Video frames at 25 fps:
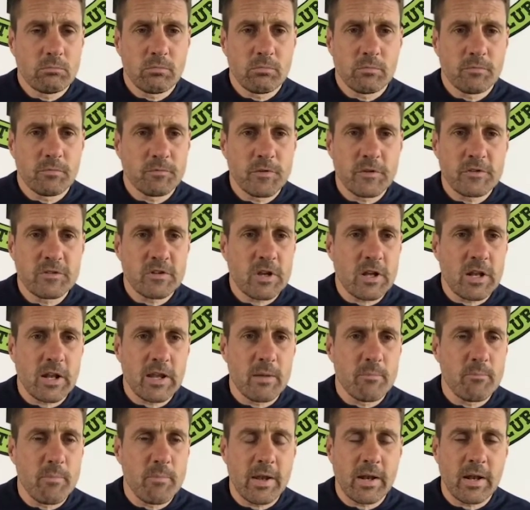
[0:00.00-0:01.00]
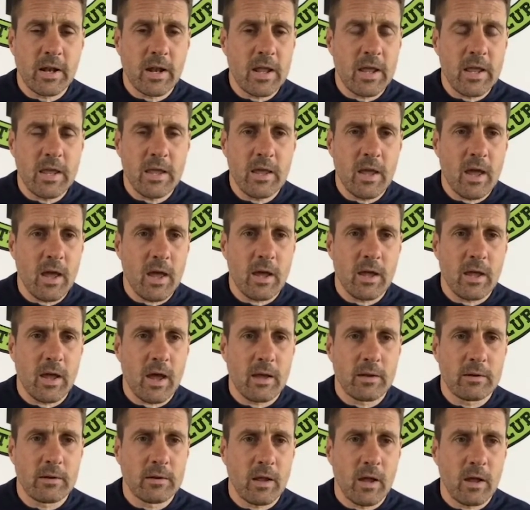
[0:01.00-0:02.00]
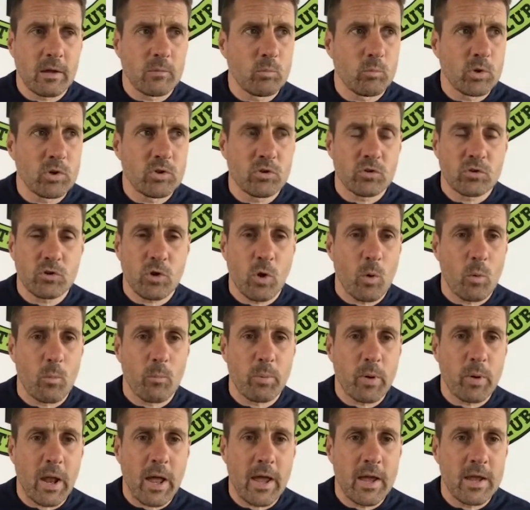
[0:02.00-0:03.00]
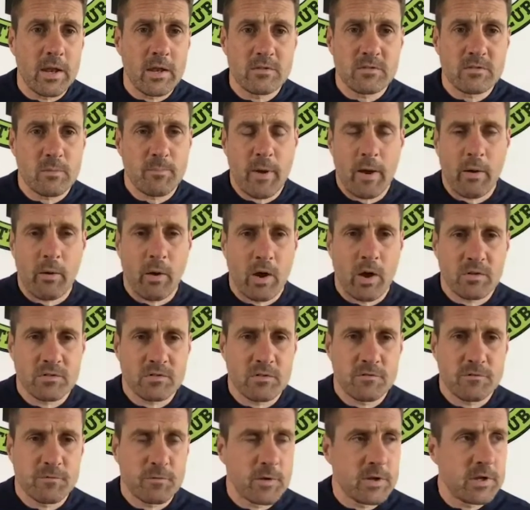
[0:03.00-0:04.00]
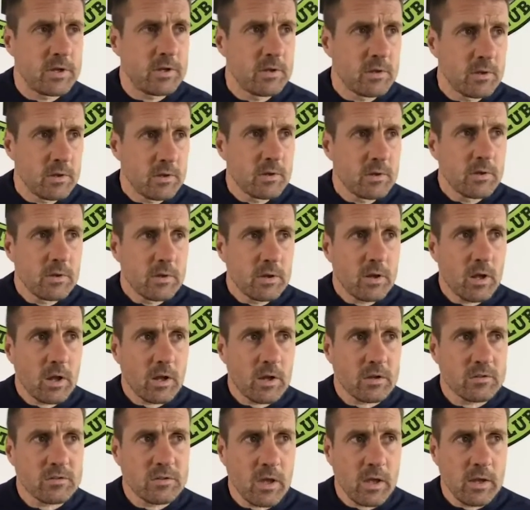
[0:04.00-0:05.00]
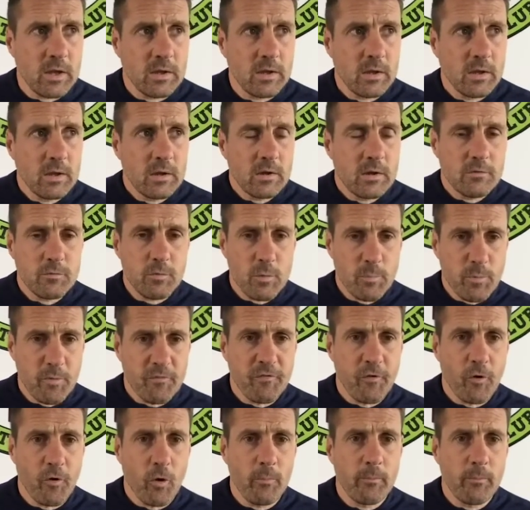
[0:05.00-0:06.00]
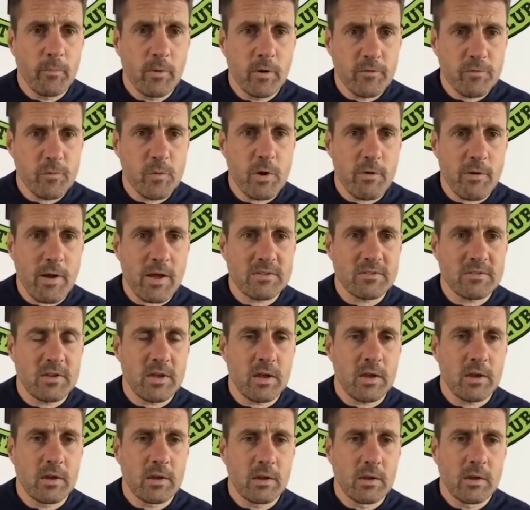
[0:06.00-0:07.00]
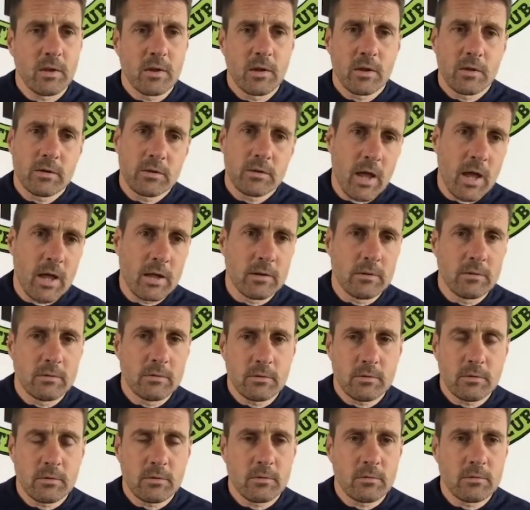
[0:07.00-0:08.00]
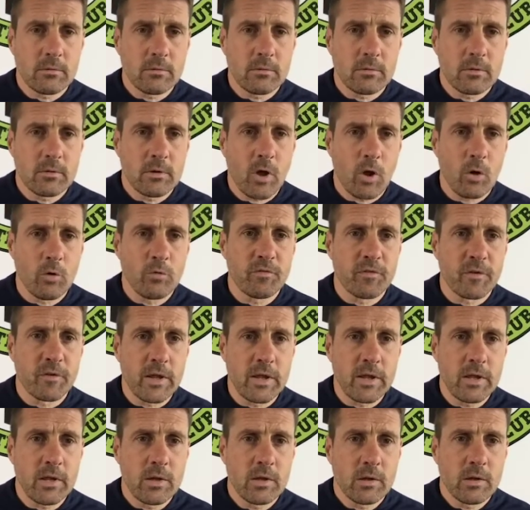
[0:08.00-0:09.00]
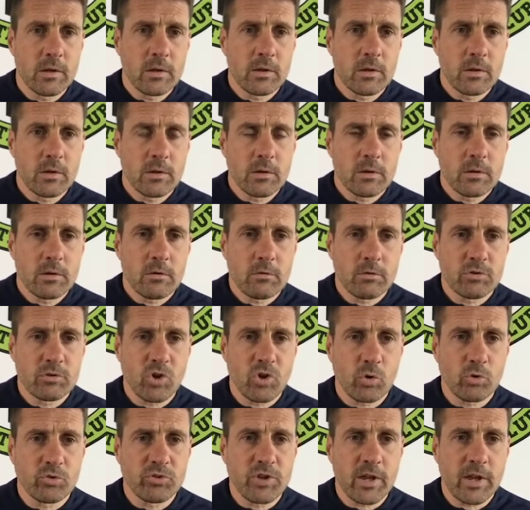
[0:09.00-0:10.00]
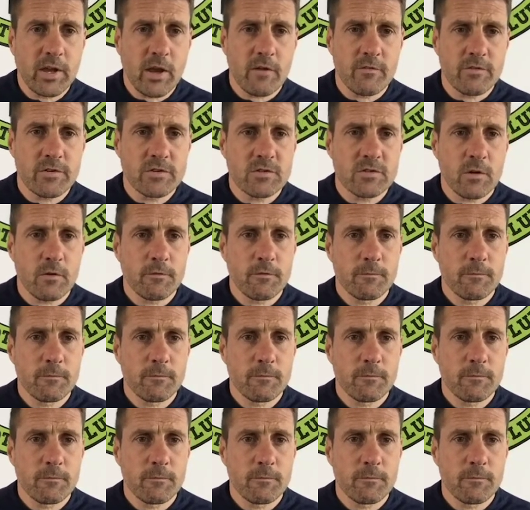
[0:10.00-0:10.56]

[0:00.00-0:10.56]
physically and mentally, and we just go and play. And it's about us. If we, like I say, if we perform, if we're at it, then hopefully the result will take care of itself.